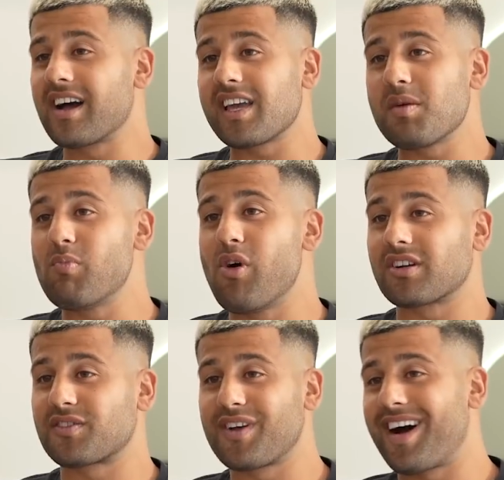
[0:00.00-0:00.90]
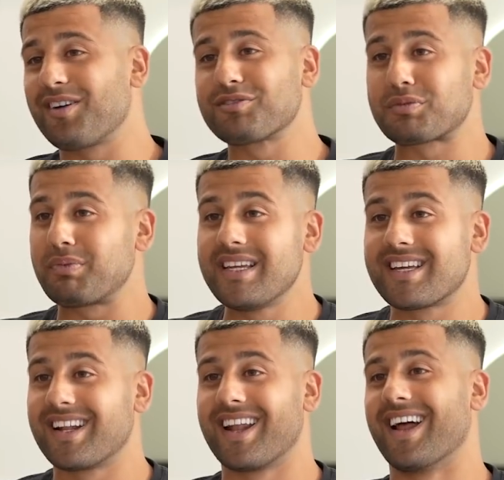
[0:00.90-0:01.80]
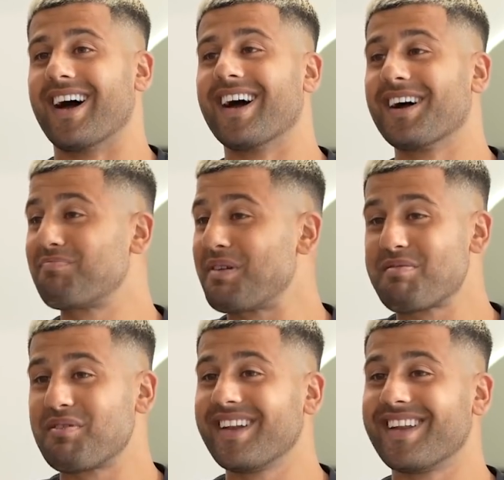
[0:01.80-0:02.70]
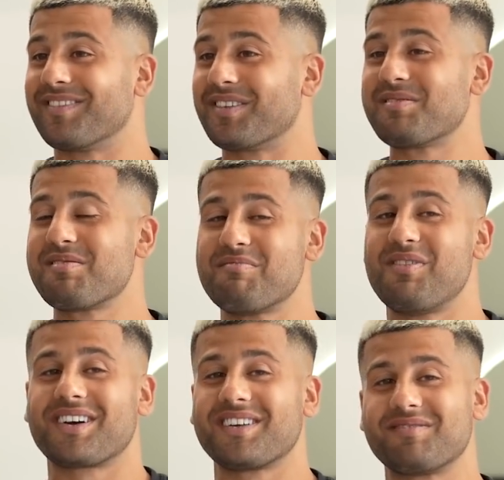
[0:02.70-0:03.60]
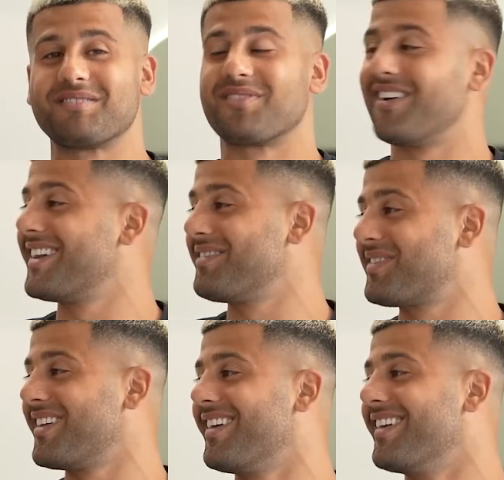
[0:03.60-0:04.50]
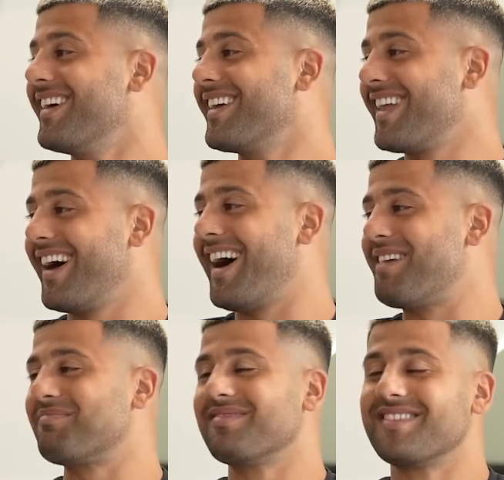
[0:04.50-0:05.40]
I get mocked for how I was speaking and that. And people were mocking me, bro, innit, Theo? That app.